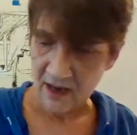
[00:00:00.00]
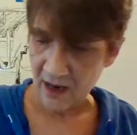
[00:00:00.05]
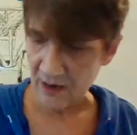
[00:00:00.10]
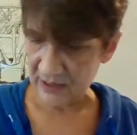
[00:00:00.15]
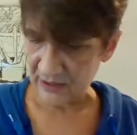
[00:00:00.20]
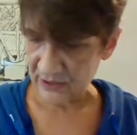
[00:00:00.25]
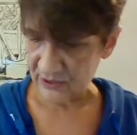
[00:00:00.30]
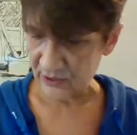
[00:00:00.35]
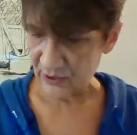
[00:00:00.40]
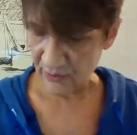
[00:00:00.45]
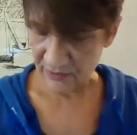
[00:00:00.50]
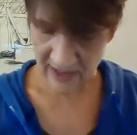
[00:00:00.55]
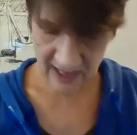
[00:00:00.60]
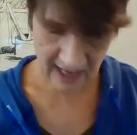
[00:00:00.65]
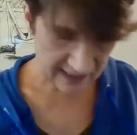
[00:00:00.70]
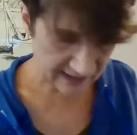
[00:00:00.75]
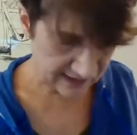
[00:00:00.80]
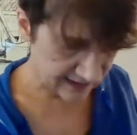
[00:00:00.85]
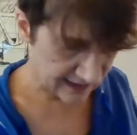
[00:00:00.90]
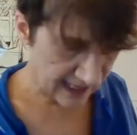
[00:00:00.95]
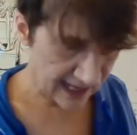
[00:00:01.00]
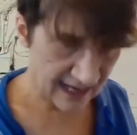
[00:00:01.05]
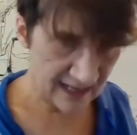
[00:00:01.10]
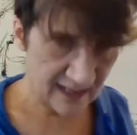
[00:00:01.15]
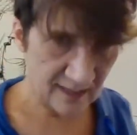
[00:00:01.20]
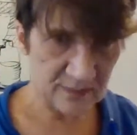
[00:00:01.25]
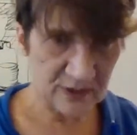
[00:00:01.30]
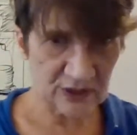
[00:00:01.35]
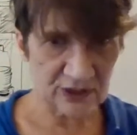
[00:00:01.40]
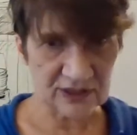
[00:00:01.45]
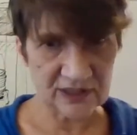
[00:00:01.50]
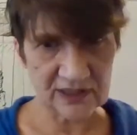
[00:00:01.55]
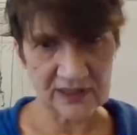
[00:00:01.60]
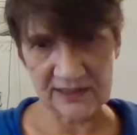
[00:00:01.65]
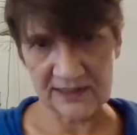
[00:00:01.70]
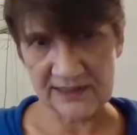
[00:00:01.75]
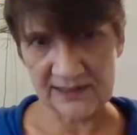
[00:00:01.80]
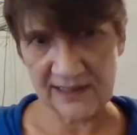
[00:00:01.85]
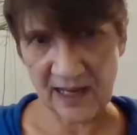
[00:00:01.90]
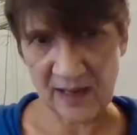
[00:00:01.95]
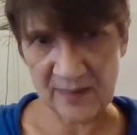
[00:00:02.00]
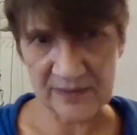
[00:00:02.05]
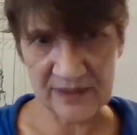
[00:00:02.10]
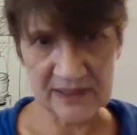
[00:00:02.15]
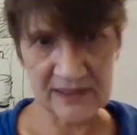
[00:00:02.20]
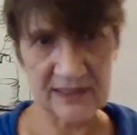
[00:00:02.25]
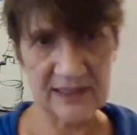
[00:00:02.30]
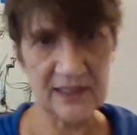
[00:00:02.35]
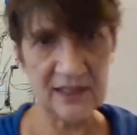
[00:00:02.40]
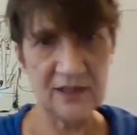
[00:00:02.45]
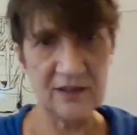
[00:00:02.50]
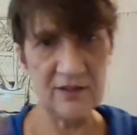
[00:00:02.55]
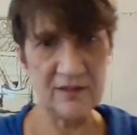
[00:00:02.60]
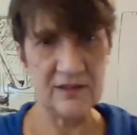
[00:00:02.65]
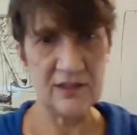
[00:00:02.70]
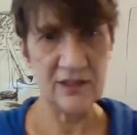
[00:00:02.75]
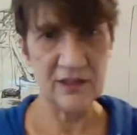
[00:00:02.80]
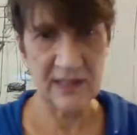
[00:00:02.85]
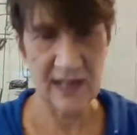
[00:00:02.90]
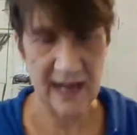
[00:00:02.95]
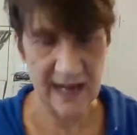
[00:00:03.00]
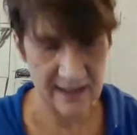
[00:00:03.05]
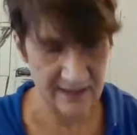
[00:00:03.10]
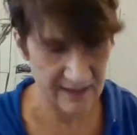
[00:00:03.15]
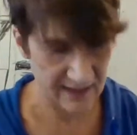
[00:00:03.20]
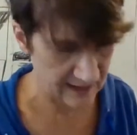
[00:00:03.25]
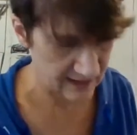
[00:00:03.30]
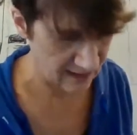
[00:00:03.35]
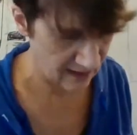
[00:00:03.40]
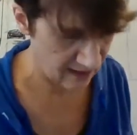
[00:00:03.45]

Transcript: All right, so that's that. I'm just going to stop this here and just add this